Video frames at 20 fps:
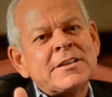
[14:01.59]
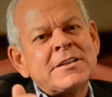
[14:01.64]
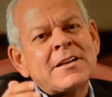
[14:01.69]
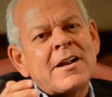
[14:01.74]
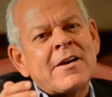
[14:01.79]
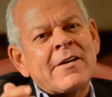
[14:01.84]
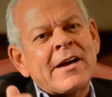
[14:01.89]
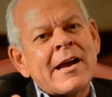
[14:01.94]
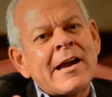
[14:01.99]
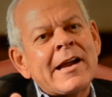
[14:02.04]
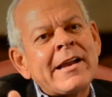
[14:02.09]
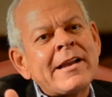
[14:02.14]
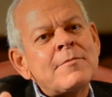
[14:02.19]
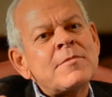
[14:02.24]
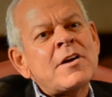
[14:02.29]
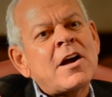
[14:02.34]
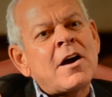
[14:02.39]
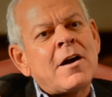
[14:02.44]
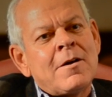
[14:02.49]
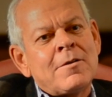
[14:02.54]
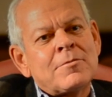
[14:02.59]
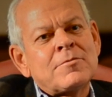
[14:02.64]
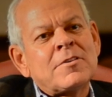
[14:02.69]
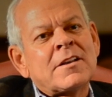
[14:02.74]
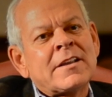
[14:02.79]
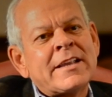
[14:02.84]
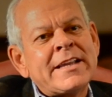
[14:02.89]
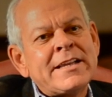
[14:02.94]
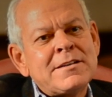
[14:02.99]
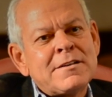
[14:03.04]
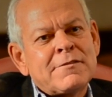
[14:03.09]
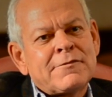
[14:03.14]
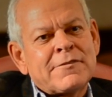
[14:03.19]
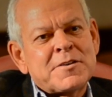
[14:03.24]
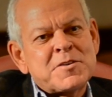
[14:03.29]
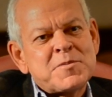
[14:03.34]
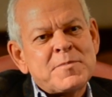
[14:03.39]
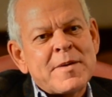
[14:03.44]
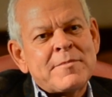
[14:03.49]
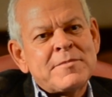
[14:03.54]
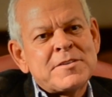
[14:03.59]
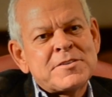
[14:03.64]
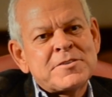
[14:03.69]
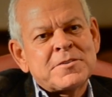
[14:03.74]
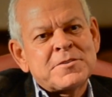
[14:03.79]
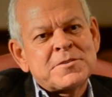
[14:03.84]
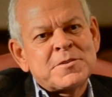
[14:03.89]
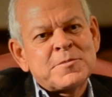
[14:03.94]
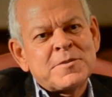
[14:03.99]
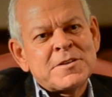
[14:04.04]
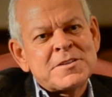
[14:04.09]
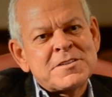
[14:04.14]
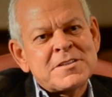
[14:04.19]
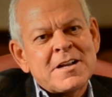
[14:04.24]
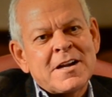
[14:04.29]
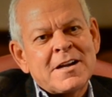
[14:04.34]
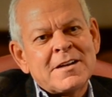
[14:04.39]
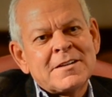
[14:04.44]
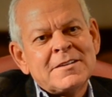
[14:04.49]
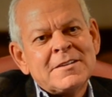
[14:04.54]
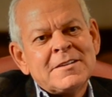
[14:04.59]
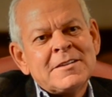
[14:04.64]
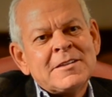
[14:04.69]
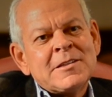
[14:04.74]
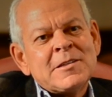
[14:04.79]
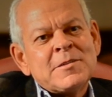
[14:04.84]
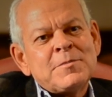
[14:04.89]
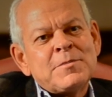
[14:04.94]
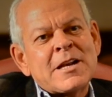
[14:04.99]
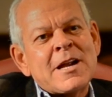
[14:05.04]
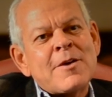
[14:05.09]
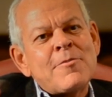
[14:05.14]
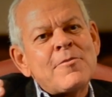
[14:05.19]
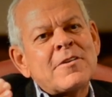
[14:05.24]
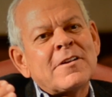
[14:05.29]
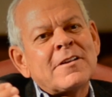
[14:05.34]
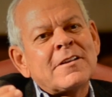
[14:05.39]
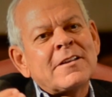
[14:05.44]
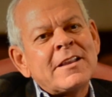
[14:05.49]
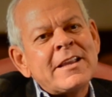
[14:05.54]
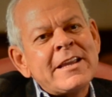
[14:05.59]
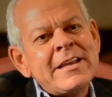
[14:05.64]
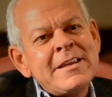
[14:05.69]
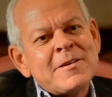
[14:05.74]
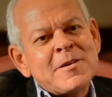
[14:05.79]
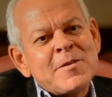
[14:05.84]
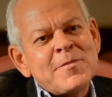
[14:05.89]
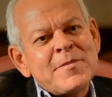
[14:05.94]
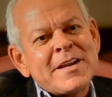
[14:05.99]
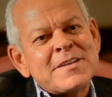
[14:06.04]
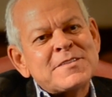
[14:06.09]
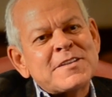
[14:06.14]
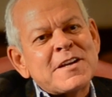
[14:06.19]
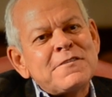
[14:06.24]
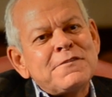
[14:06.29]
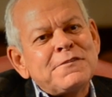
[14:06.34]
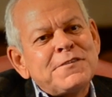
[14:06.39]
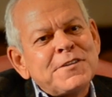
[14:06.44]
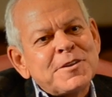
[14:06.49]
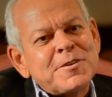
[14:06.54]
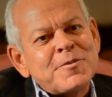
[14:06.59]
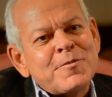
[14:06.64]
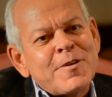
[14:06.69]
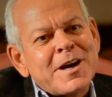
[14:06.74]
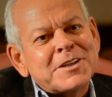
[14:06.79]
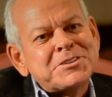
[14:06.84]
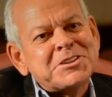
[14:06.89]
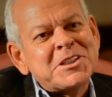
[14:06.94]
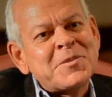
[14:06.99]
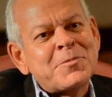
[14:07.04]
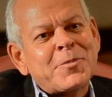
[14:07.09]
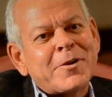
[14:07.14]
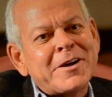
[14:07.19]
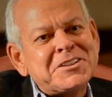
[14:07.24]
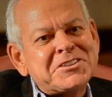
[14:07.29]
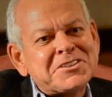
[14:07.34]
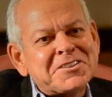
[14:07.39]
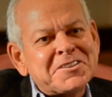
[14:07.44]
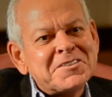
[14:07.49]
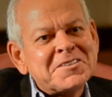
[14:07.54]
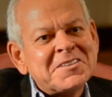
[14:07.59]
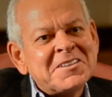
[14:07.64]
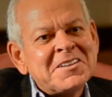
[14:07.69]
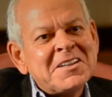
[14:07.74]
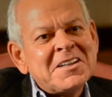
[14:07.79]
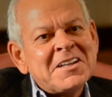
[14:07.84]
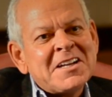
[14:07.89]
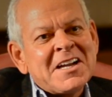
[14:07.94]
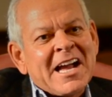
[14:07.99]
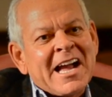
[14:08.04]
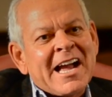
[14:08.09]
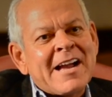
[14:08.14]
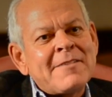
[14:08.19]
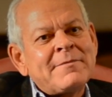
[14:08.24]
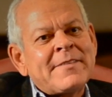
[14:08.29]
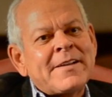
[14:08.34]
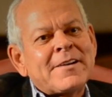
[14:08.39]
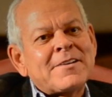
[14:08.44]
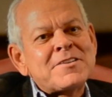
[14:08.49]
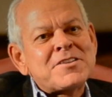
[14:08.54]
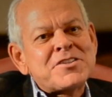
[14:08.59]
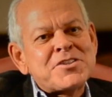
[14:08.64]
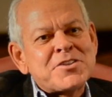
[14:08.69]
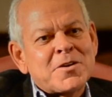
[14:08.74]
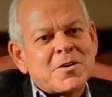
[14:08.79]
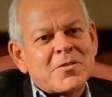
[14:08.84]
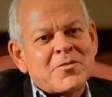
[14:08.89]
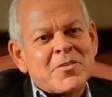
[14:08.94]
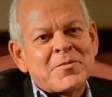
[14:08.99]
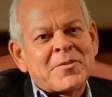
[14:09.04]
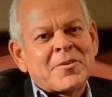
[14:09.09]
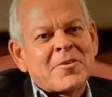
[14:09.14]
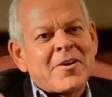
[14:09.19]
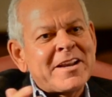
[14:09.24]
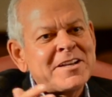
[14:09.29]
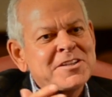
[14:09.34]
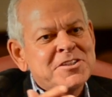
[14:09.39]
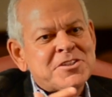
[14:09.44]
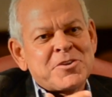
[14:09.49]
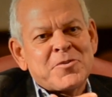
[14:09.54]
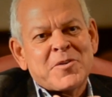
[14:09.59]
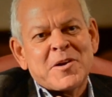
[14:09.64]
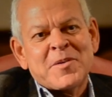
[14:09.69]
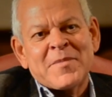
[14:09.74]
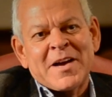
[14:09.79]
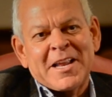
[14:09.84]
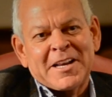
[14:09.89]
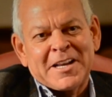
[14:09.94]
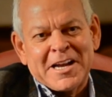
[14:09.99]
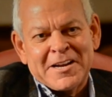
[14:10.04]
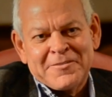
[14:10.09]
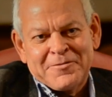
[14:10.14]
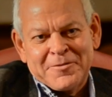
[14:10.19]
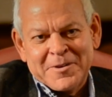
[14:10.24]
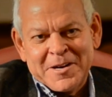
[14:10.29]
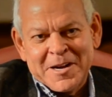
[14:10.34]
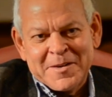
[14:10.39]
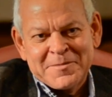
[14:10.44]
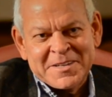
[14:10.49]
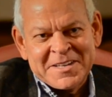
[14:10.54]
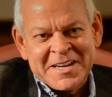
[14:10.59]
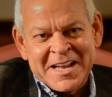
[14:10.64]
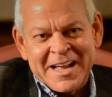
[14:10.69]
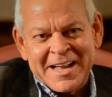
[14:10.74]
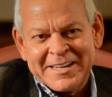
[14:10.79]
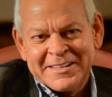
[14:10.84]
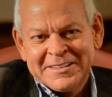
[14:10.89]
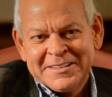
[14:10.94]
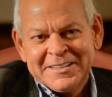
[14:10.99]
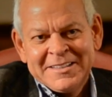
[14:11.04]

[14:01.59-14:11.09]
you know, I am called to lead the First Baptist Church of Woodstock. But I want to lead them as a foot-washing preacher. I'm there to serve them. The greatest joy in my life will come tonight